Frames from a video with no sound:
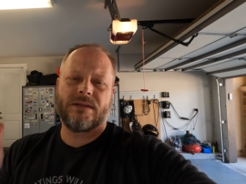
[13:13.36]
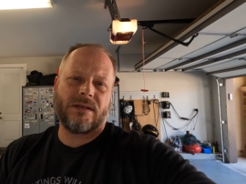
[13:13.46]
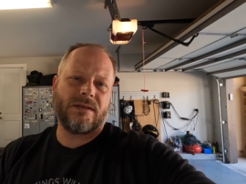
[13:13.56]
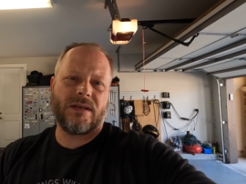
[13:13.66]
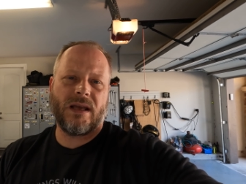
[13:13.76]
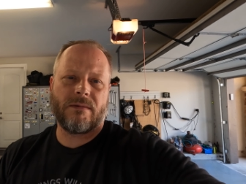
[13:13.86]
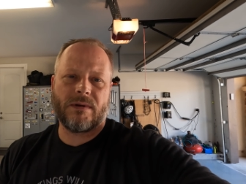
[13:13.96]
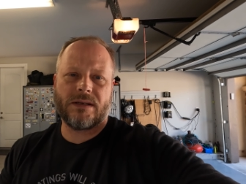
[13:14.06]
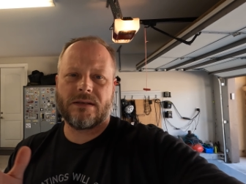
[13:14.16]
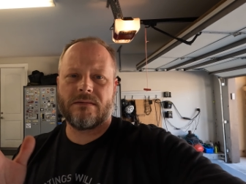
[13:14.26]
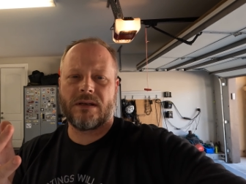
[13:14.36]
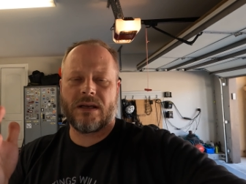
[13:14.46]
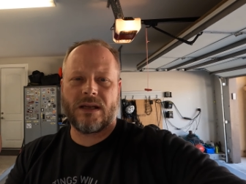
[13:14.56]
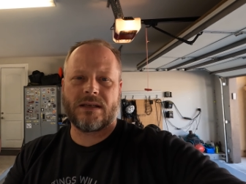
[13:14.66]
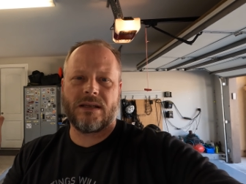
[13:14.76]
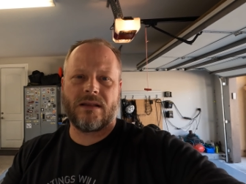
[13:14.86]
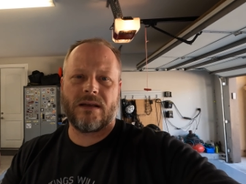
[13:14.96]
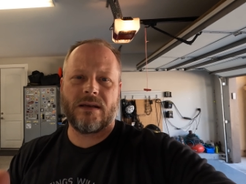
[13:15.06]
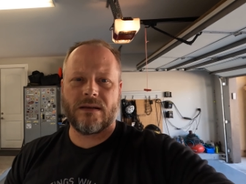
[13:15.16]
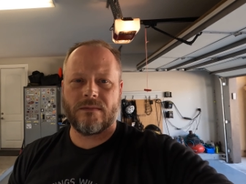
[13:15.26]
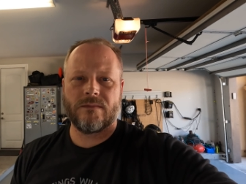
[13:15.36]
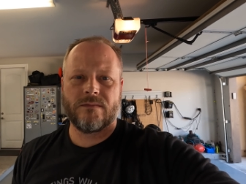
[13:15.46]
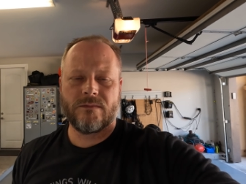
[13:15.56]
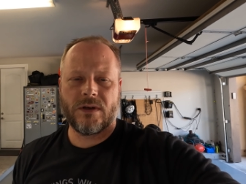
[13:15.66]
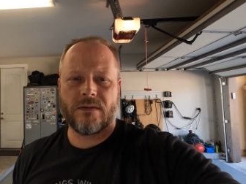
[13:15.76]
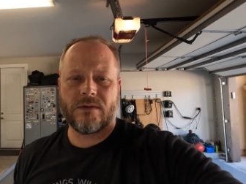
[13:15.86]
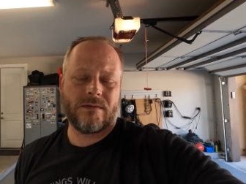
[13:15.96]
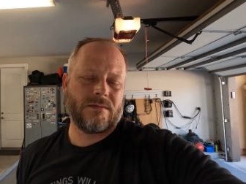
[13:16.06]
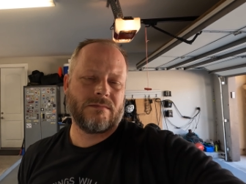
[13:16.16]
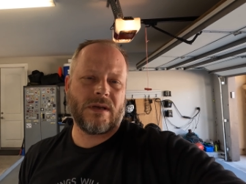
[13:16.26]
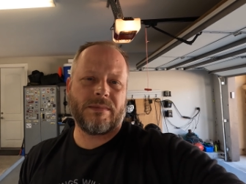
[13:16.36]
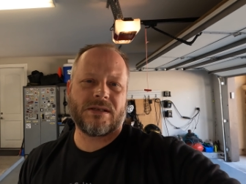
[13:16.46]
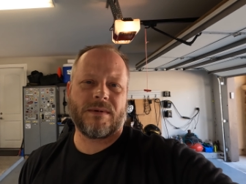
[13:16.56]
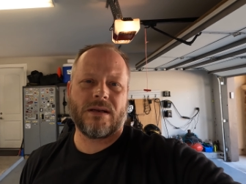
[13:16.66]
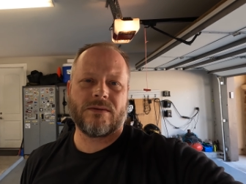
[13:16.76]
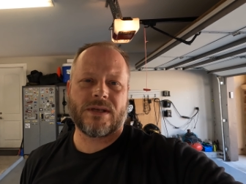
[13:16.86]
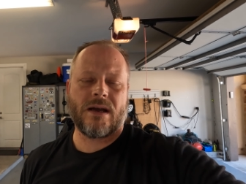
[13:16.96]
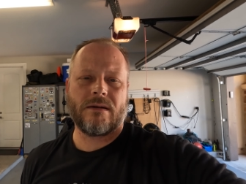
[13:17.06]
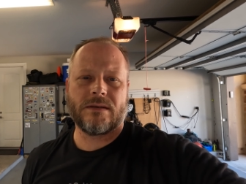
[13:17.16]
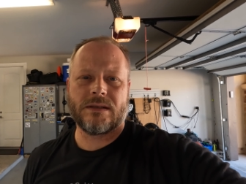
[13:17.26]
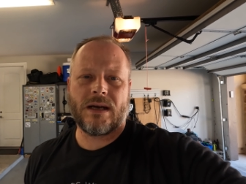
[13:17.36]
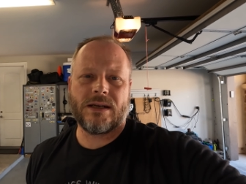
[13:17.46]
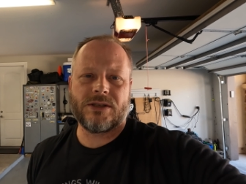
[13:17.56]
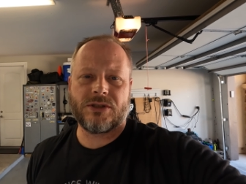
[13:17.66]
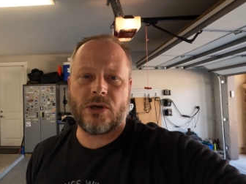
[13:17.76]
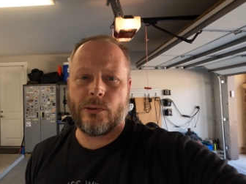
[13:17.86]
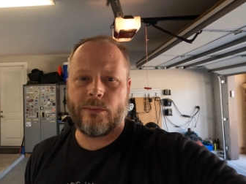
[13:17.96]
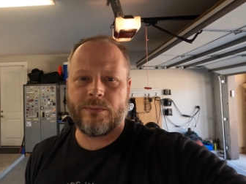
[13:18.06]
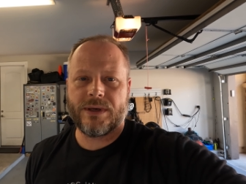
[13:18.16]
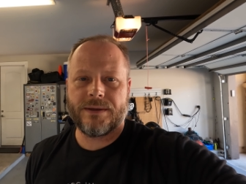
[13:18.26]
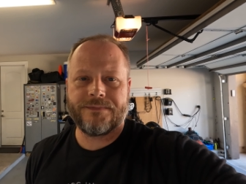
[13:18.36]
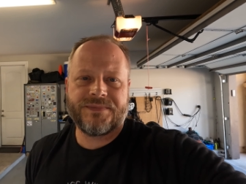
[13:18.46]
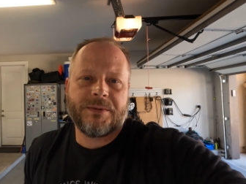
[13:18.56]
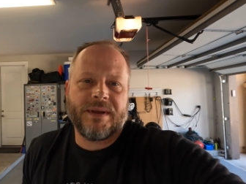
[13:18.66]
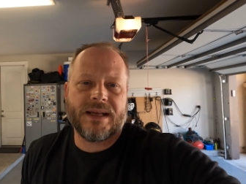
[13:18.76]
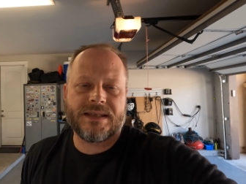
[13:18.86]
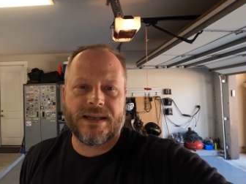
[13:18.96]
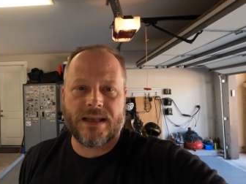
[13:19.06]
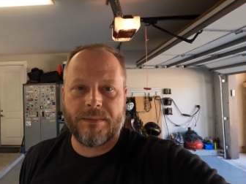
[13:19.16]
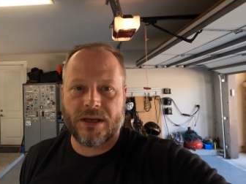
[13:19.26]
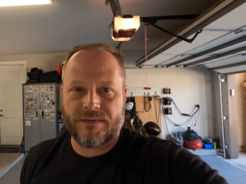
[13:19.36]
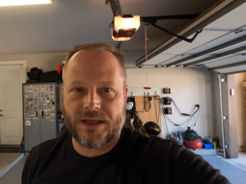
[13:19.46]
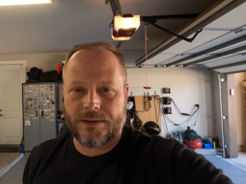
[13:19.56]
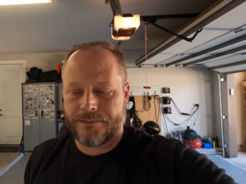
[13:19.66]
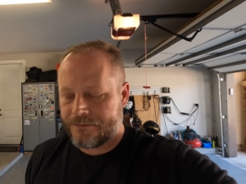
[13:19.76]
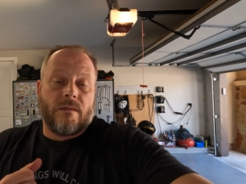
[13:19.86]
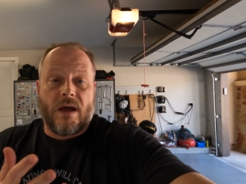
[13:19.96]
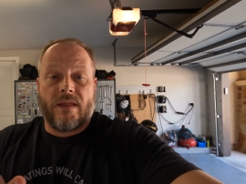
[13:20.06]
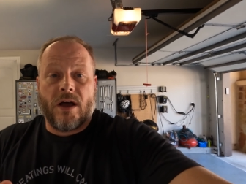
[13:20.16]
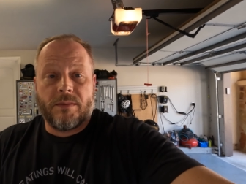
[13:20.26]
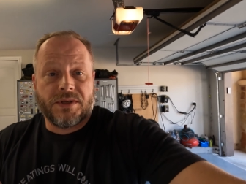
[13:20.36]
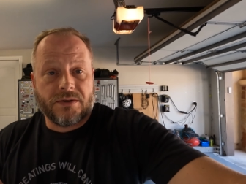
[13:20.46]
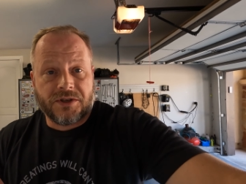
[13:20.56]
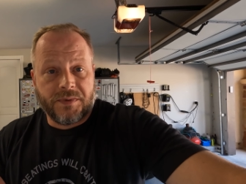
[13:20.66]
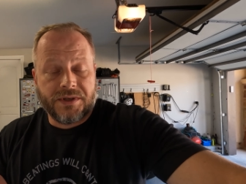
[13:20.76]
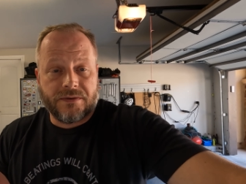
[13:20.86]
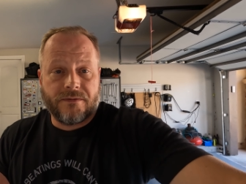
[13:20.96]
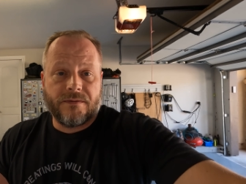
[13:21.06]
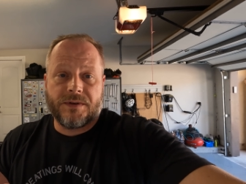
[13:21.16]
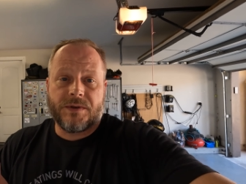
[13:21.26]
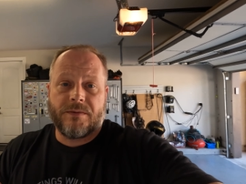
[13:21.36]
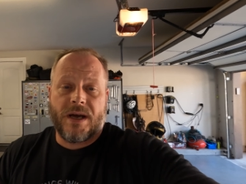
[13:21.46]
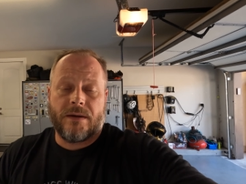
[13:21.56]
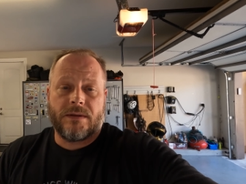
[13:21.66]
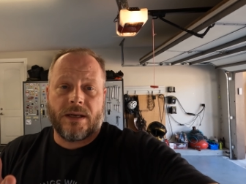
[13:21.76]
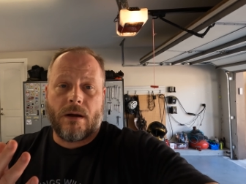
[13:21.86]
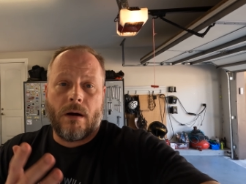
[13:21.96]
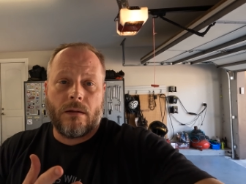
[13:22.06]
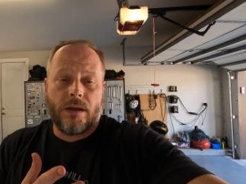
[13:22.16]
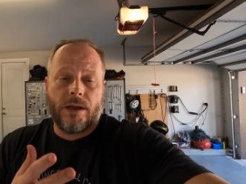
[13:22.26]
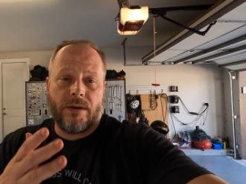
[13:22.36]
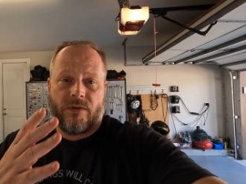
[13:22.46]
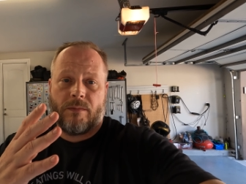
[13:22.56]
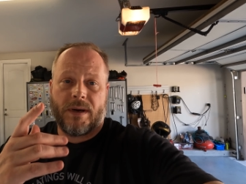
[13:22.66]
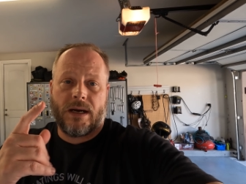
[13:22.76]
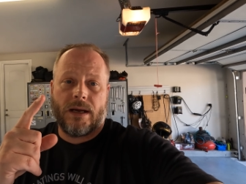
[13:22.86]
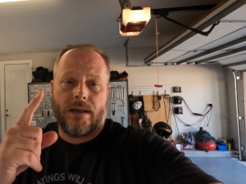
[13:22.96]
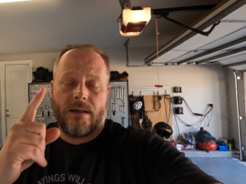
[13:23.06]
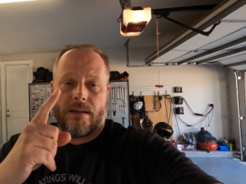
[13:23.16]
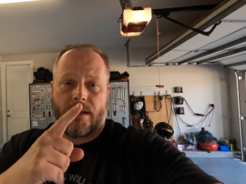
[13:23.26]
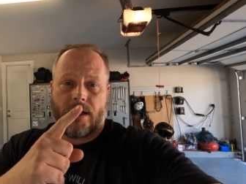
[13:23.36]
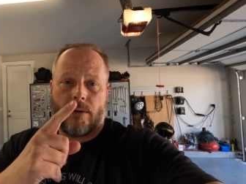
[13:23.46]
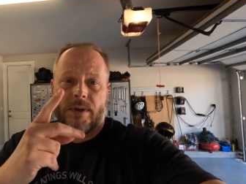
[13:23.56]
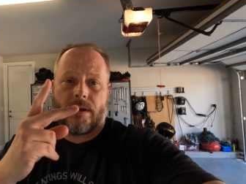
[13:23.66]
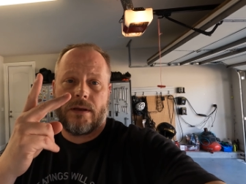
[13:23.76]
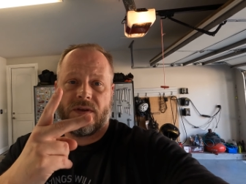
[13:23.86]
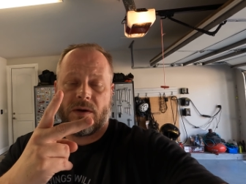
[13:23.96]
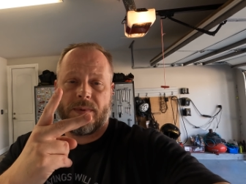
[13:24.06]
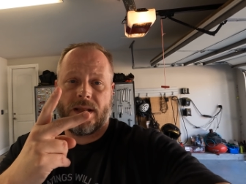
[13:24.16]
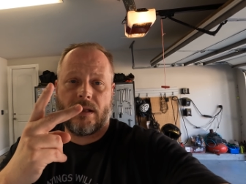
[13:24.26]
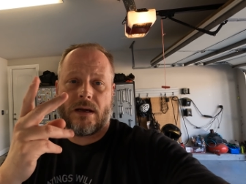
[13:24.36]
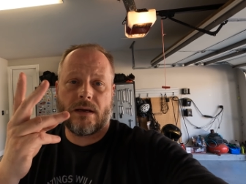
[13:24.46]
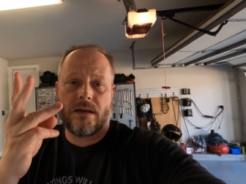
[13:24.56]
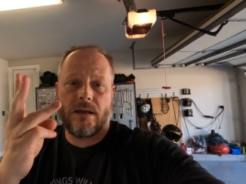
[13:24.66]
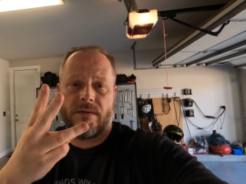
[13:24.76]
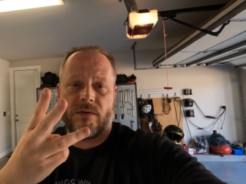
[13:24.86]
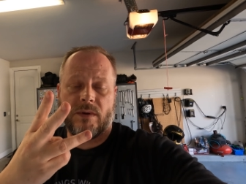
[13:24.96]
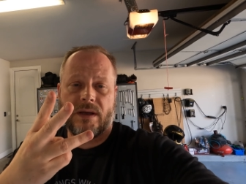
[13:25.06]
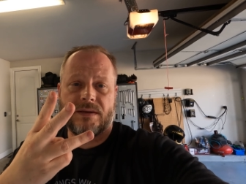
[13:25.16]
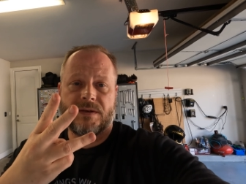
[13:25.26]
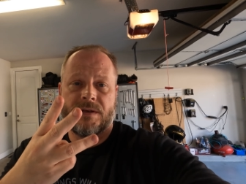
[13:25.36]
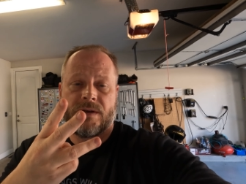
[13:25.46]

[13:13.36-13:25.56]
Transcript: you know you can't really do the connecty thing and whatever maybe somebody knows how and i just don't but to me that's not that big of a deal now the helmets are expensive there's no doubt like all in if you buy the helmet if you get a pin lock and if you get